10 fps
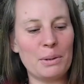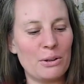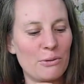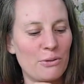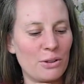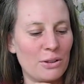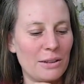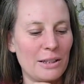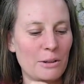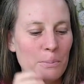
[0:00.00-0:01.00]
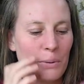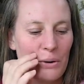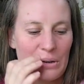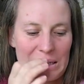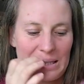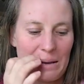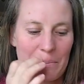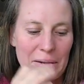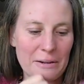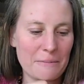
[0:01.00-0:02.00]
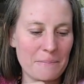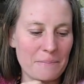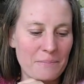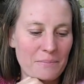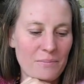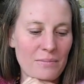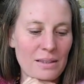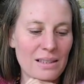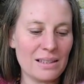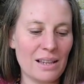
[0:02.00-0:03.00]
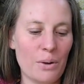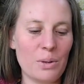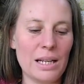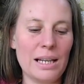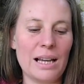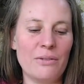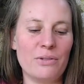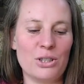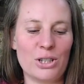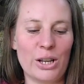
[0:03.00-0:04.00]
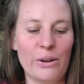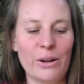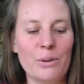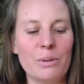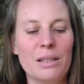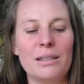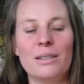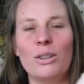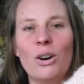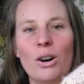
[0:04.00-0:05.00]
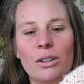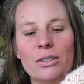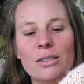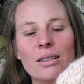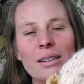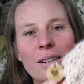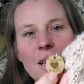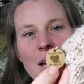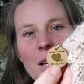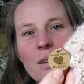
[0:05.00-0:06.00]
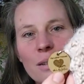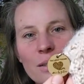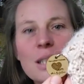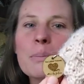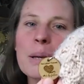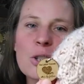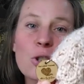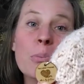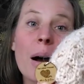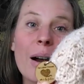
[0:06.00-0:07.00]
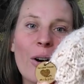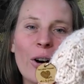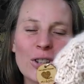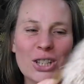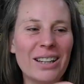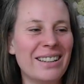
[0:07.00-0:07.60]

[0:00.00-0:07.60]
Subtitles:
beautiful little progress keeper. I really love this logo with the little heart. It speaks to my heart.